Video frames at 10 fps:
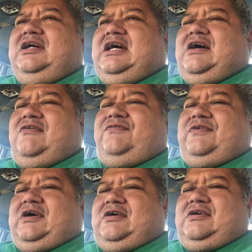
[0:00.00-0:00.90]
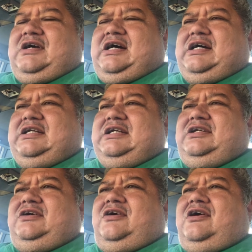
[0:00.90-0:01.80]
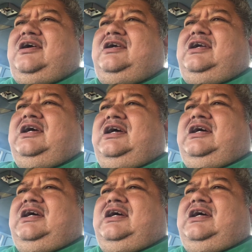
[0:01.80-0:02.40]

have God in your heart,